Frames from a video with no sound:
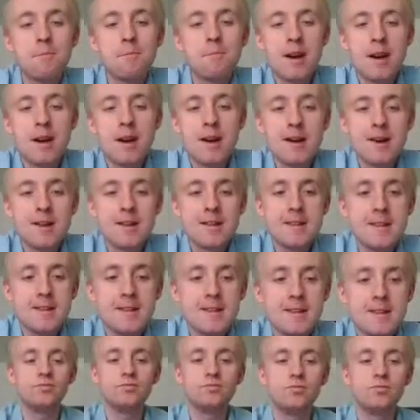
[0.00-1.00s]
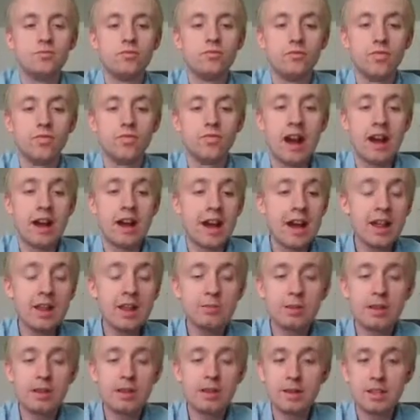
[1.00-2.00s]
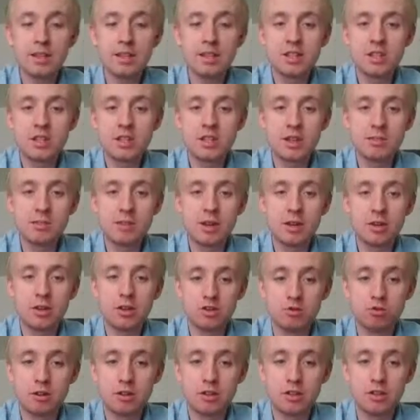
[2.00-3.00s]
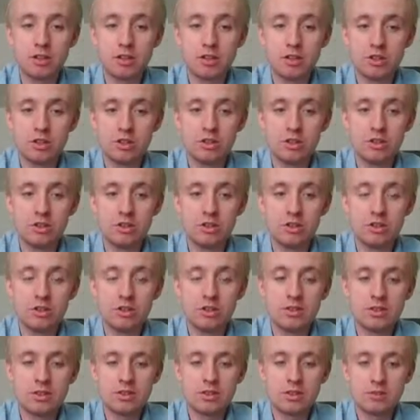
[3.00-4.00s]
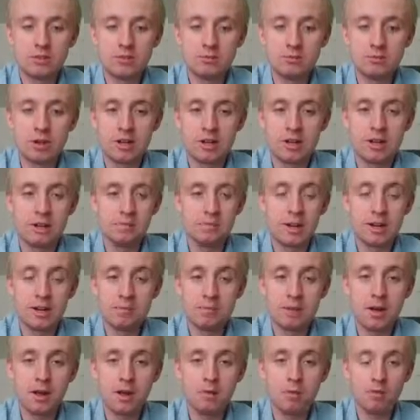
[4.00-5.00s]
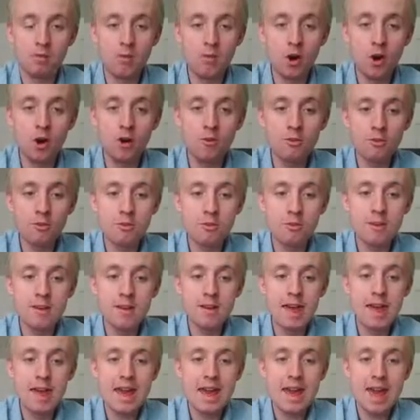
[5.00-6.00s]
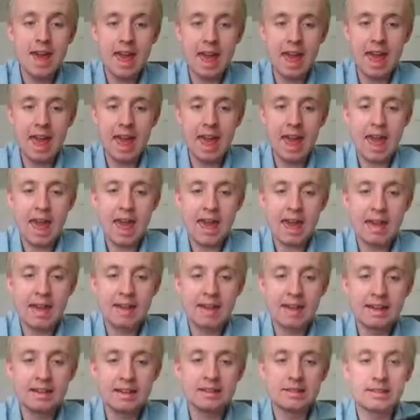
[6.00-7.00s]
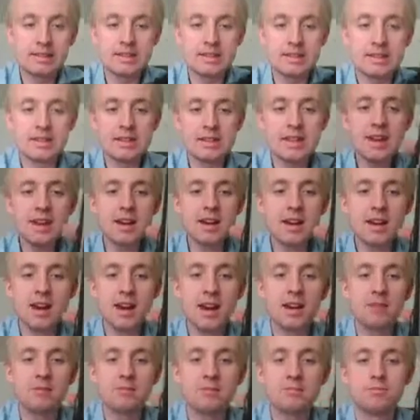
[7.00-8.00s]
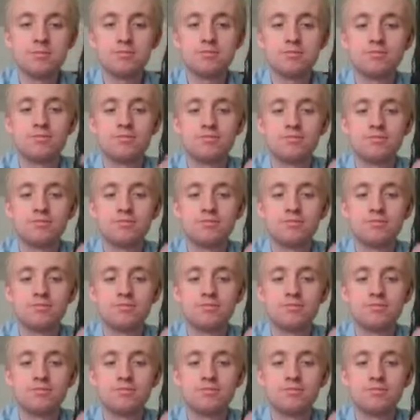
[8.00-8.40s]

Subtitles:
But I highly recommend this to anybody who's wanting a black powder revolver. And yeah,